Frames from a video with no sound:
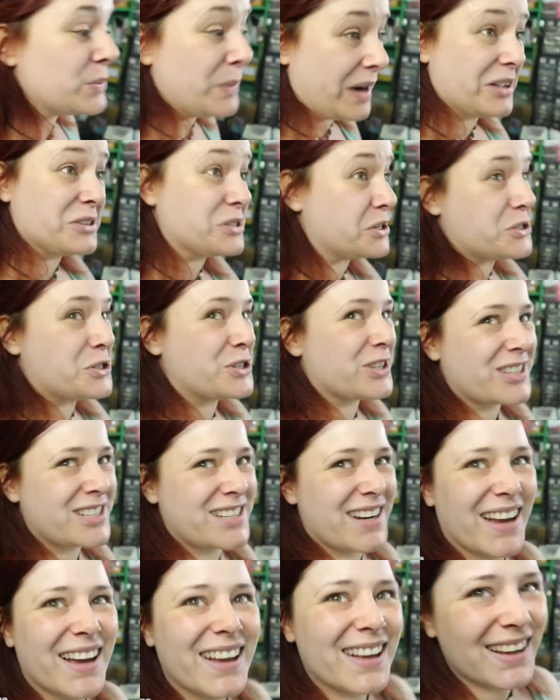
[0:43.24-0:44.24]
someone else's
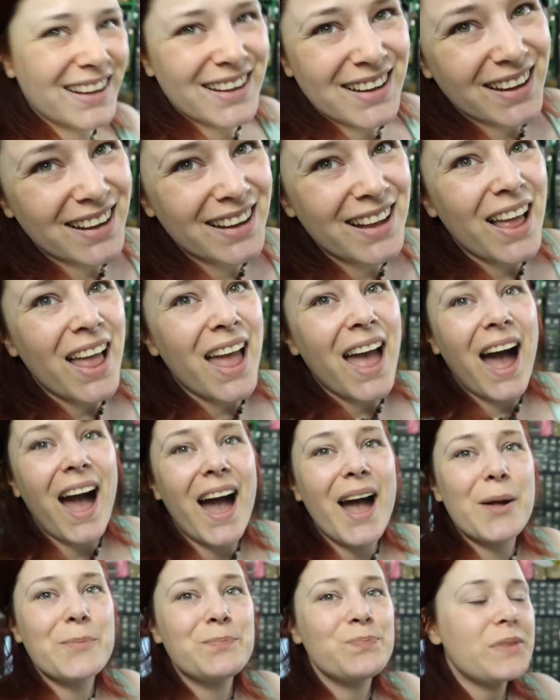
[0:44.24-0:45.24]
structure.
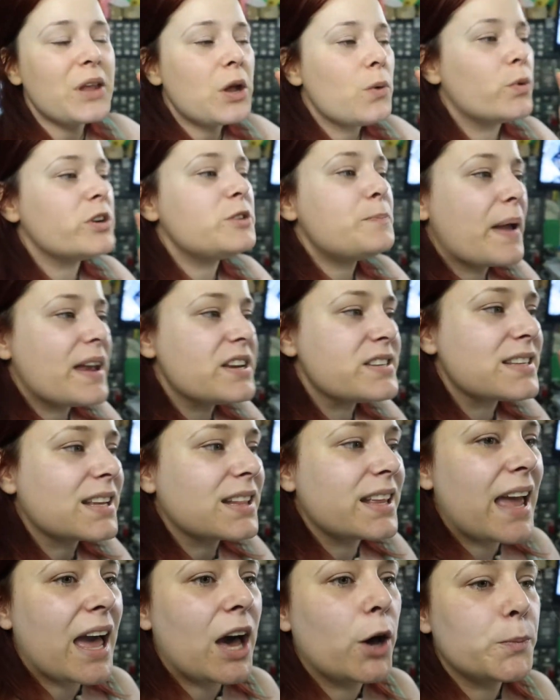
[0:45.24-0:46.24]
which
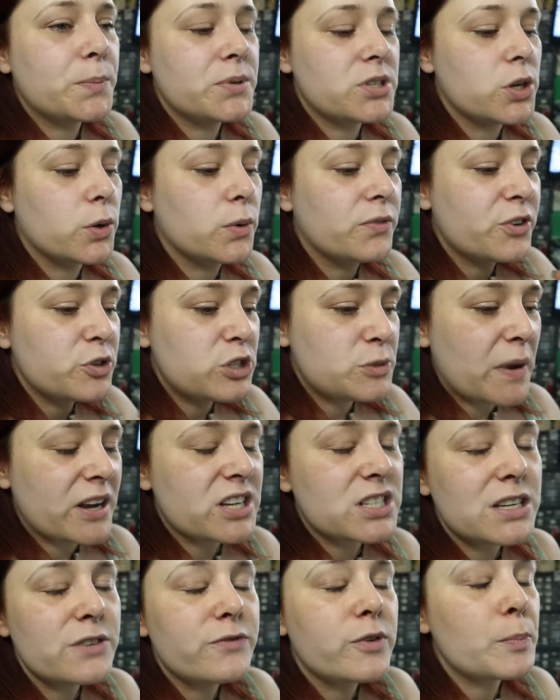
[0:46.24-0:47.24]
basically helps you,
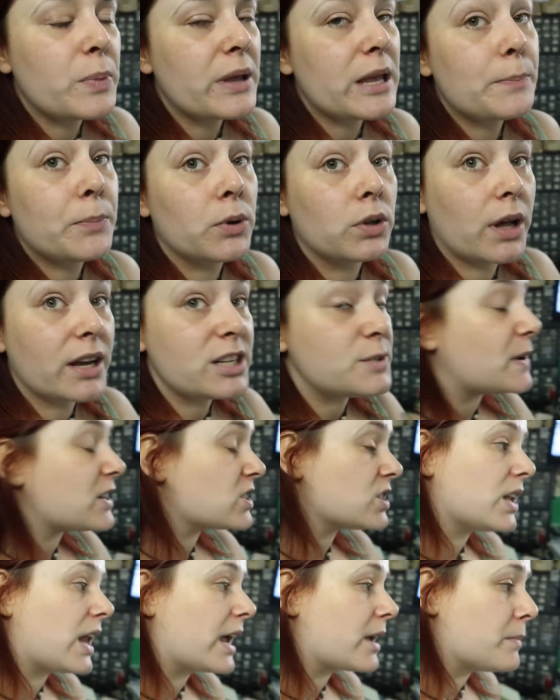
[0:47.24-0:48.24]
especially
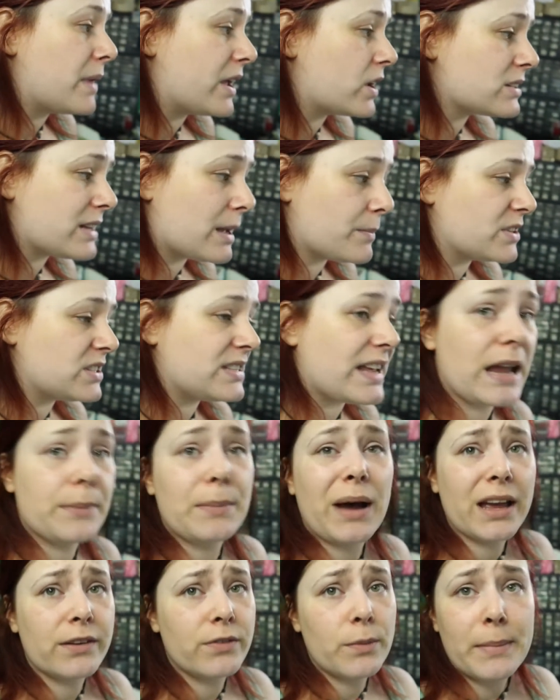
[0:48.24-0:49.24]
like me, because I'm the
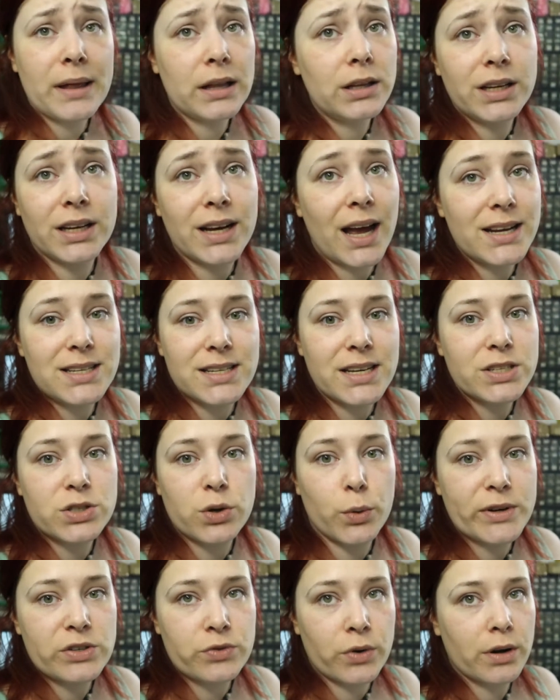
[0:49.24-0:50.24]
same. I have a million ideas
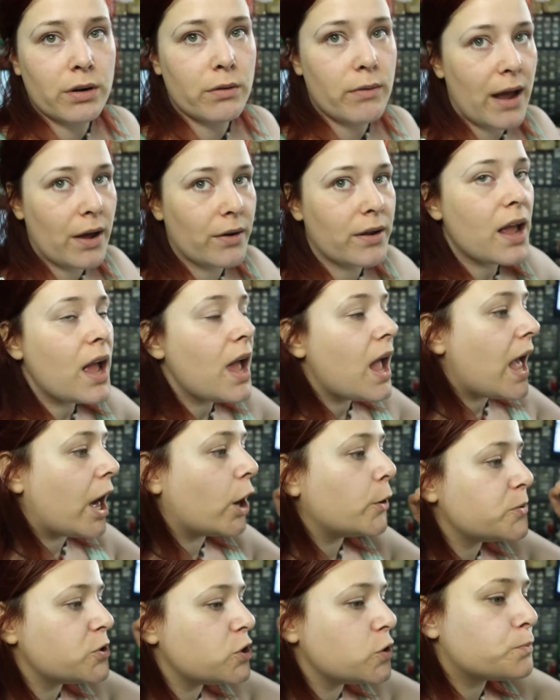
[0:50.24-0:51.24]
always running around.
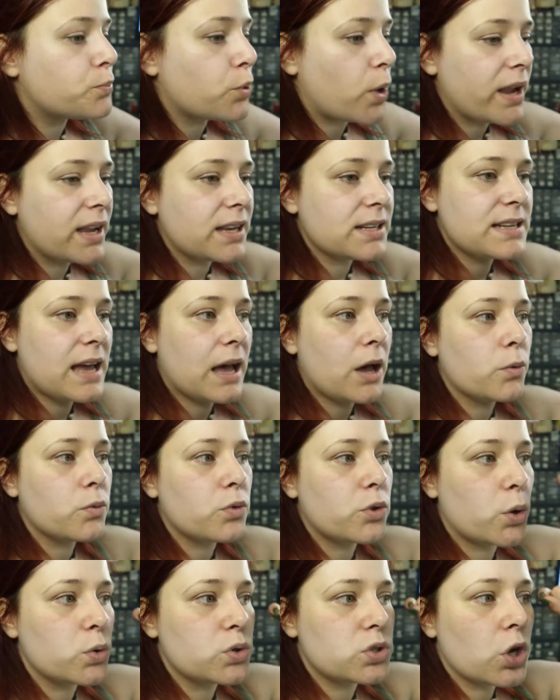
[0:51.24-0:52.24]
Helps you break
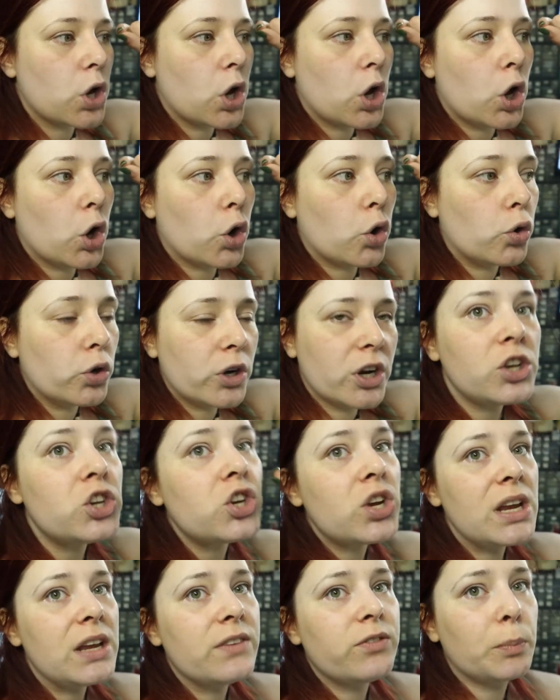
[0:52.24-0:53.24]
down those
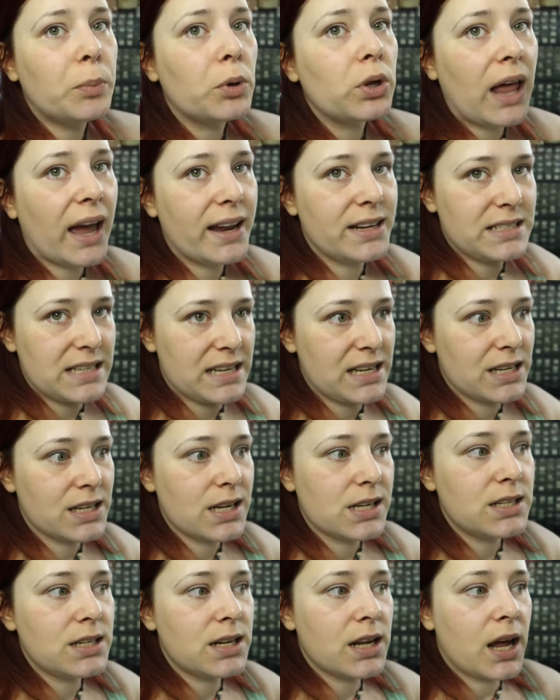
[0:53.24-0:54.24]
unachievable
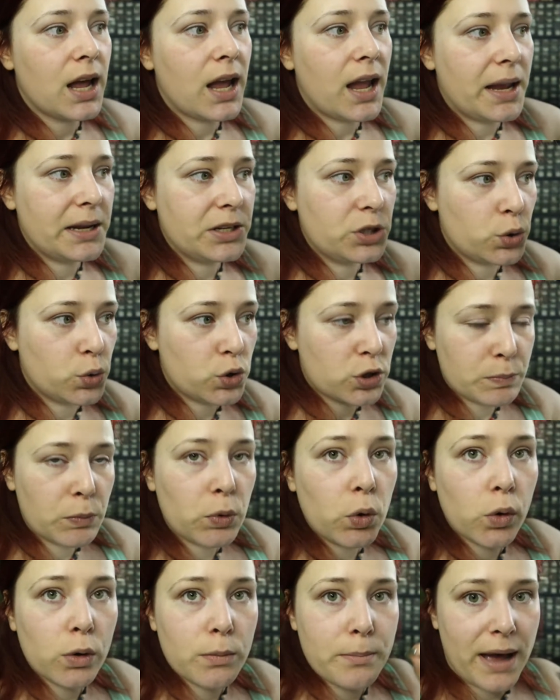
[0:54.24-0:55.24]
ideas into
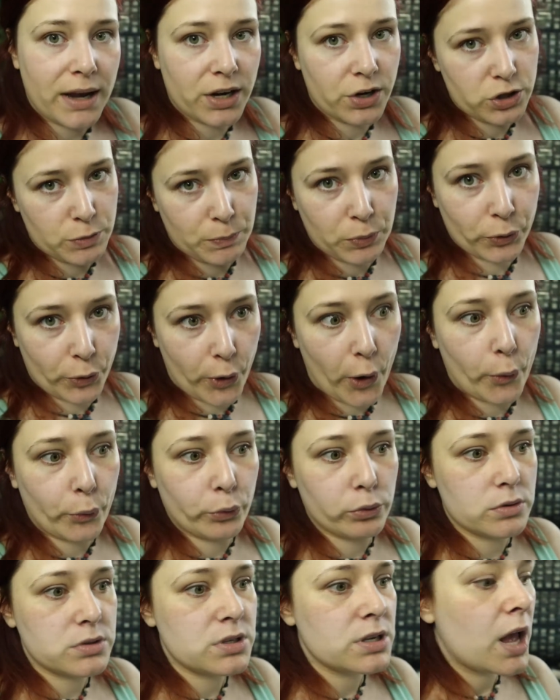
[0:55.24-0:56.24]
small manageable
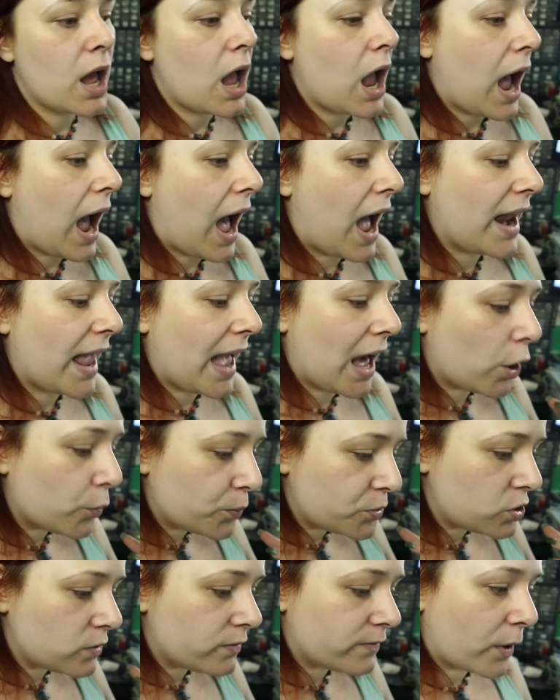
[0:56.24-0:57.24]
goals, and it
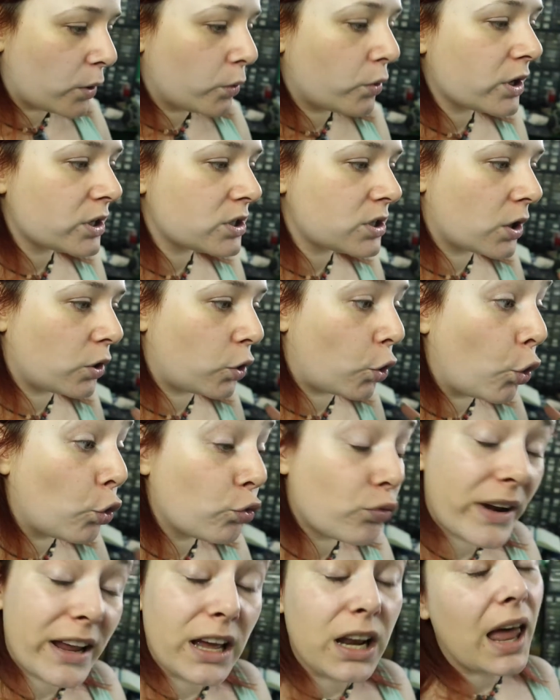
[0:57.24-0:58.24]
helps you focus on
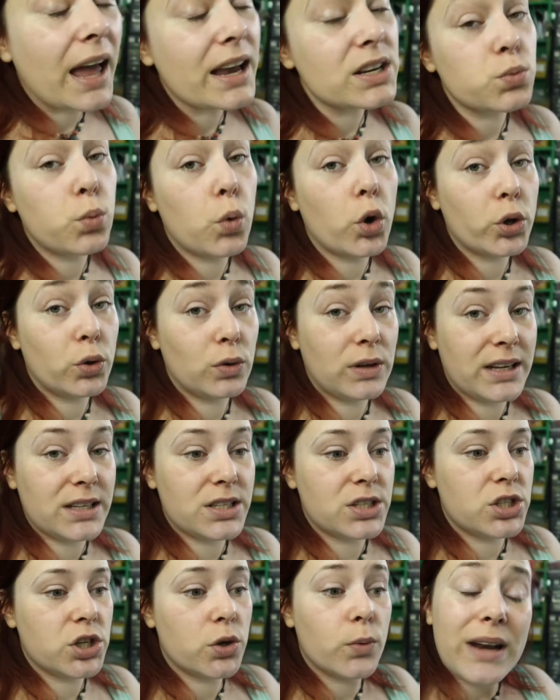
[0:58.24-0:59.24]
or realize what you need
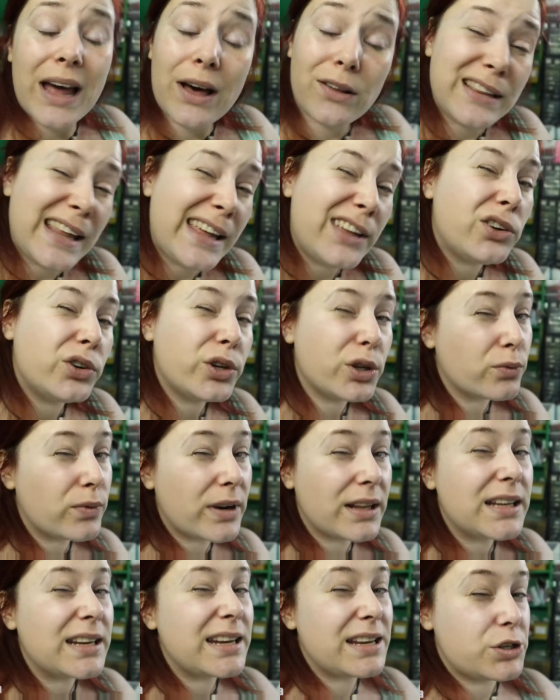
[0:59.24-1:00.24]
to do and how little you
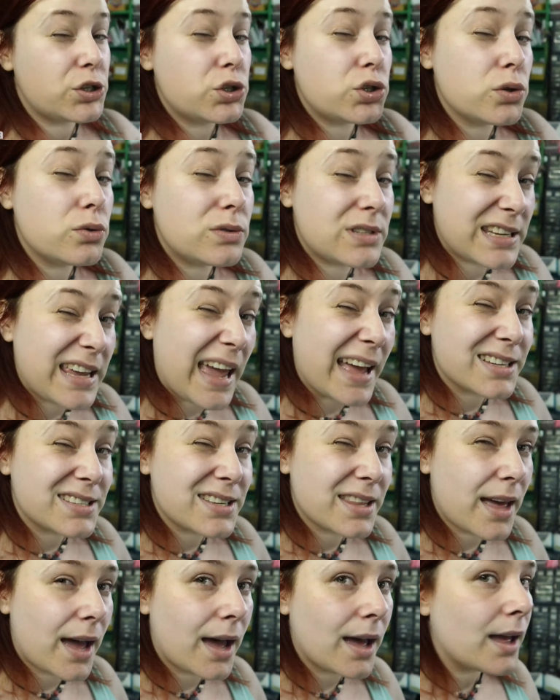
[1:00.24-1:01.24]
really need to do to get
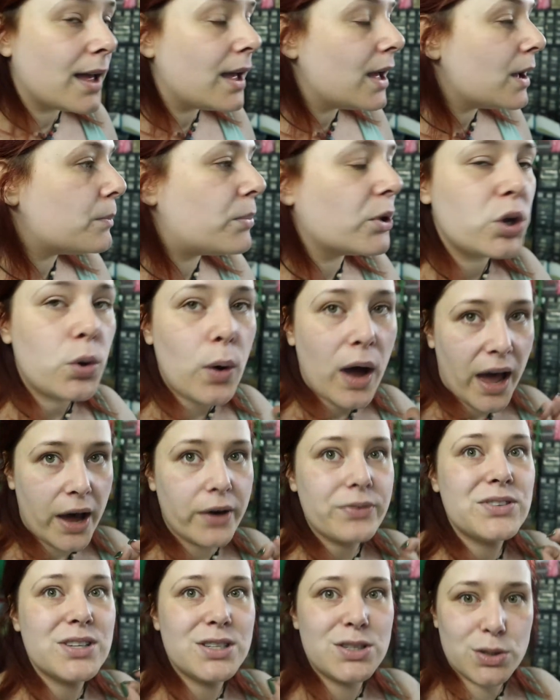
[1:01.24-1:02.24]
to that. But you
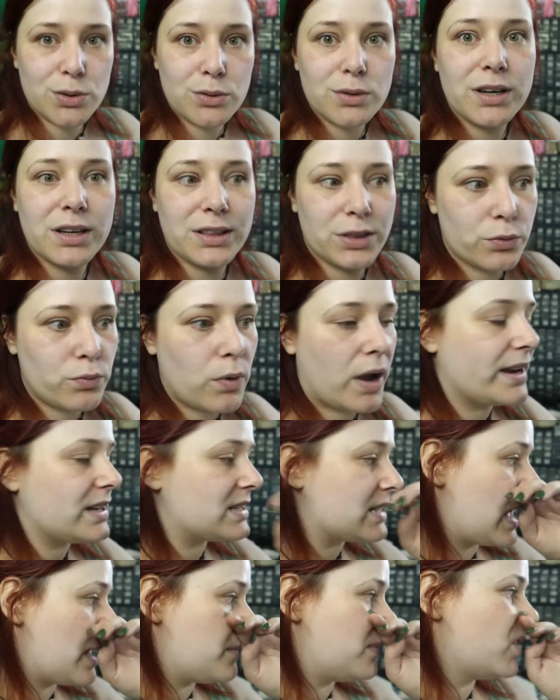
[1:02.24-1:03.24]
have to do it at the right
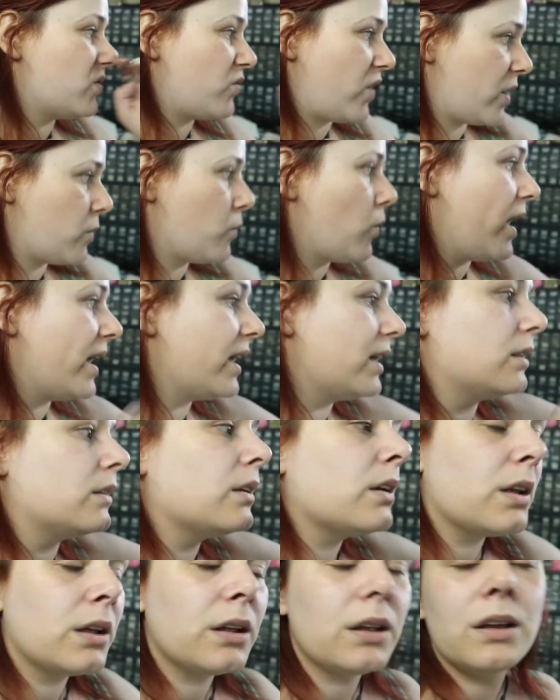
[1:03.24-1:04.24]
time, the right way, and
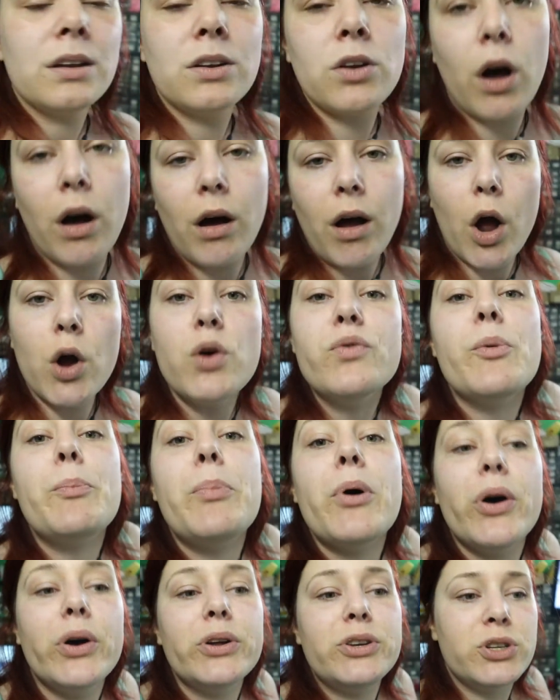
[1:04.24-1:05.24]
not
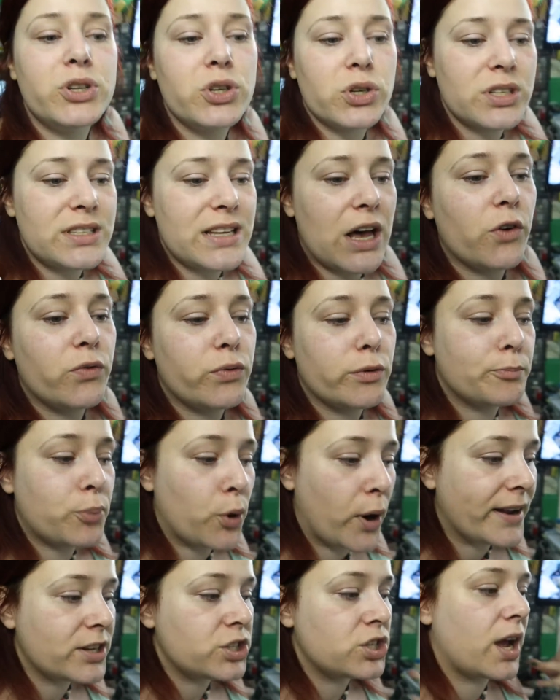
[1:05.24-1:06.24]
overburden yourself with
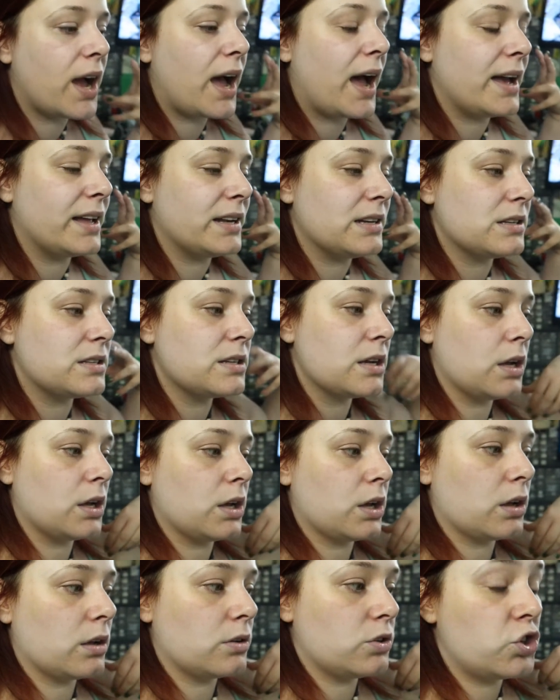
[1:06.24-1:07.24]
pressure and
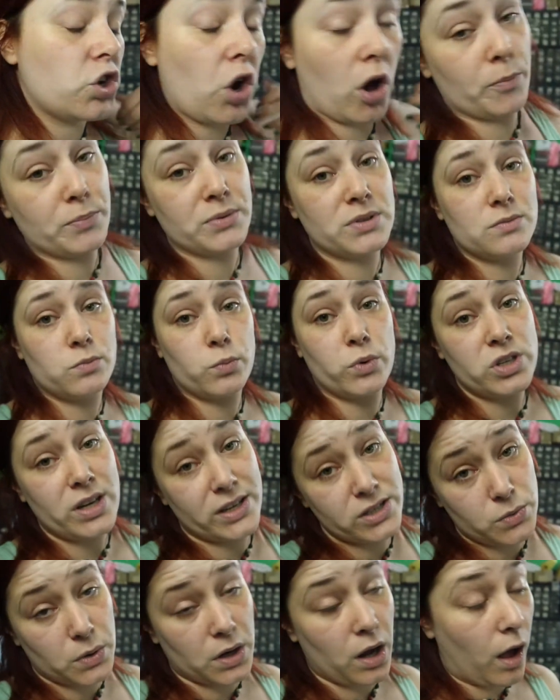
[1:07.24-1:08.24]
jobs, which
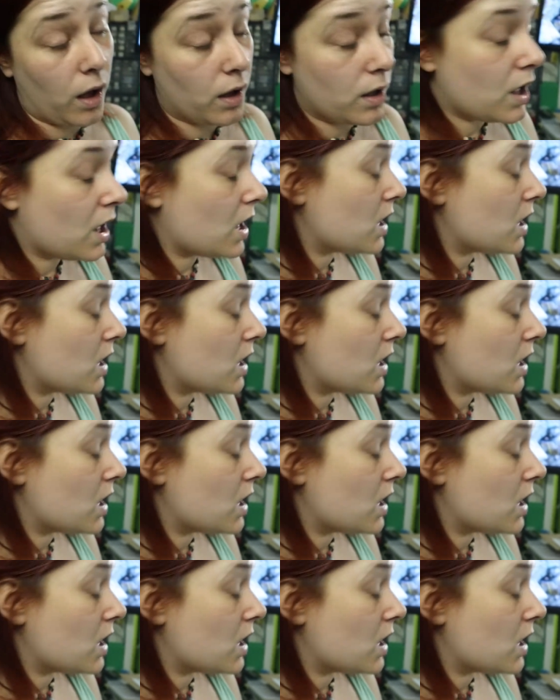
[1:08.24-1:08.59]
I do a lot.